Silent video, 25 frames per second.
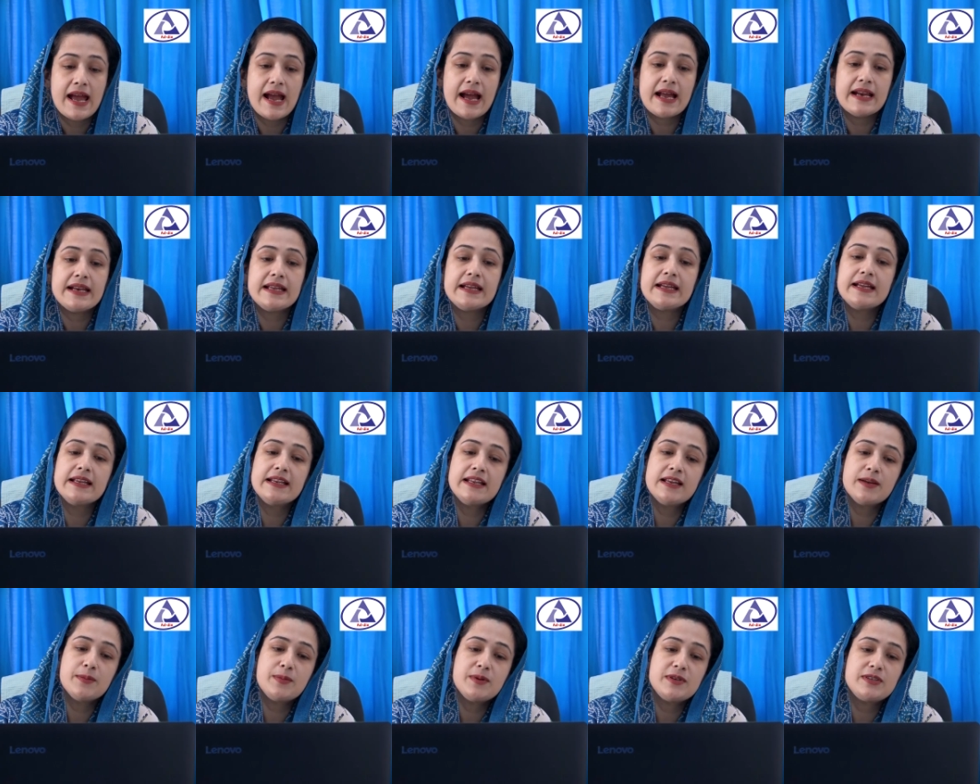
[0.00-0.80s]
and
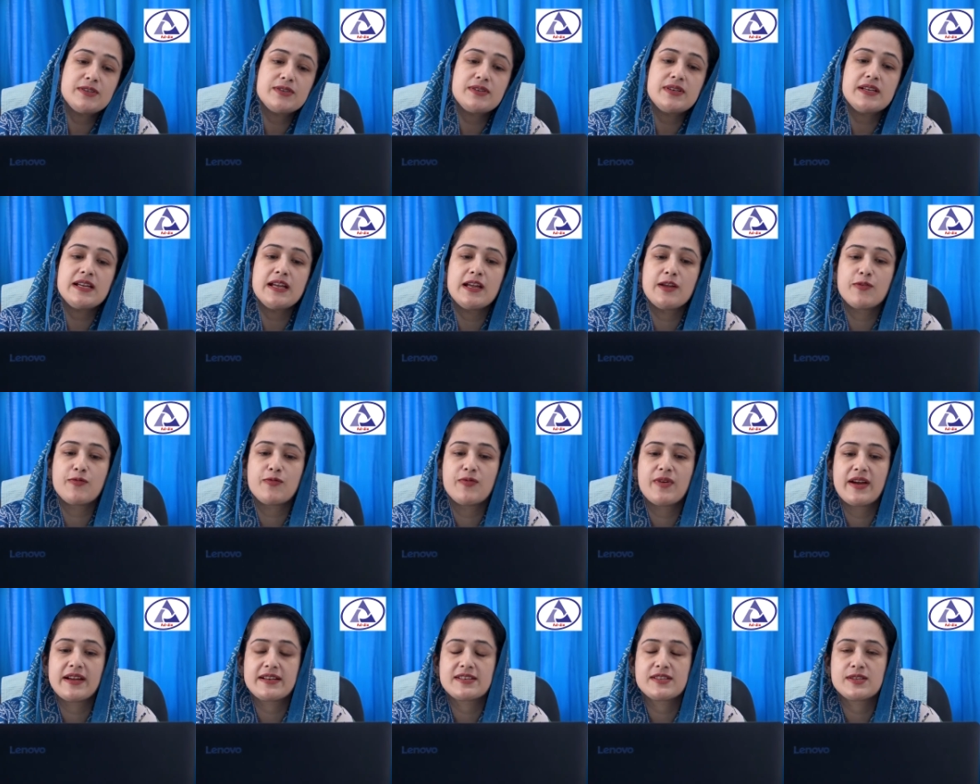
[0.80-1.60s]
inhibitory
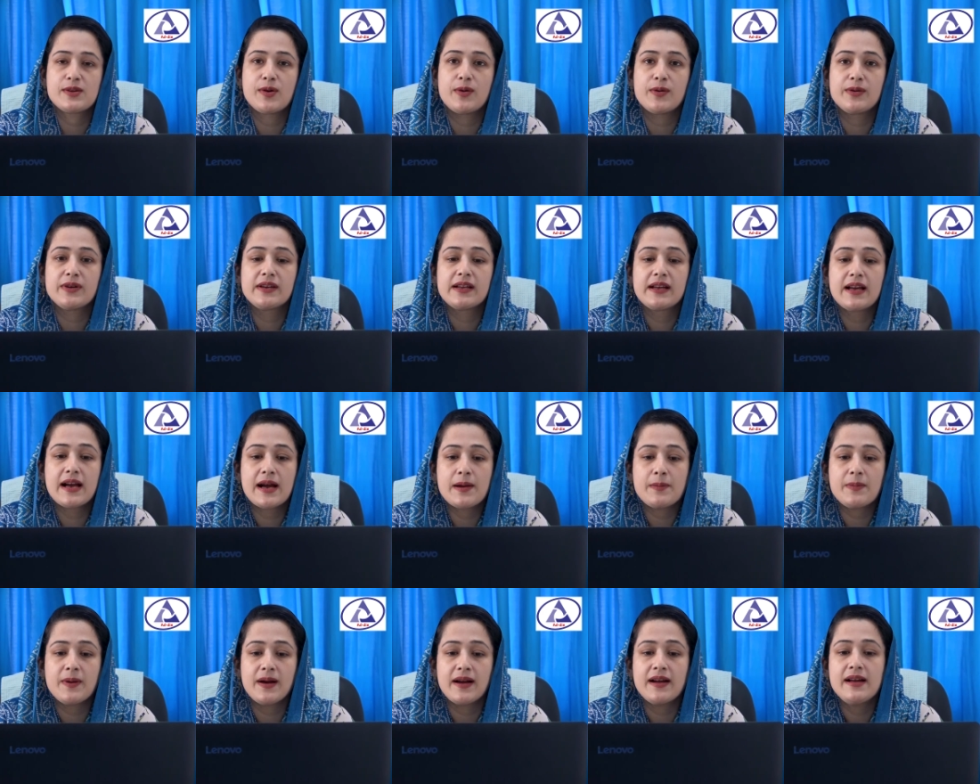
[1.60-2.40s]
effects on
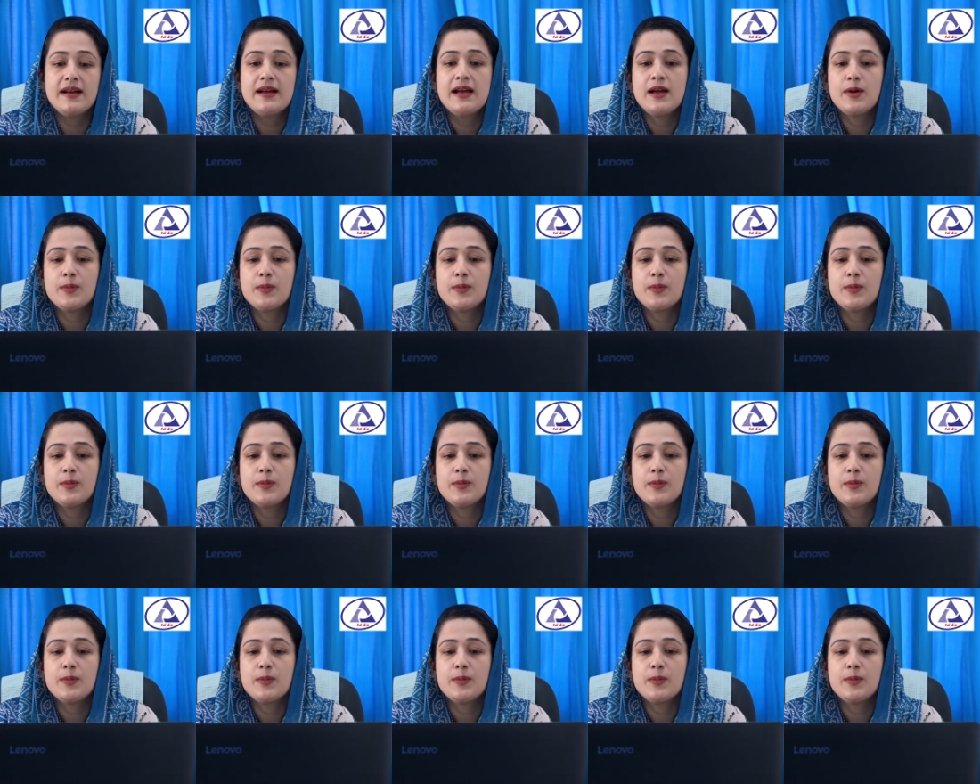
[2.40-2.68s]
GABA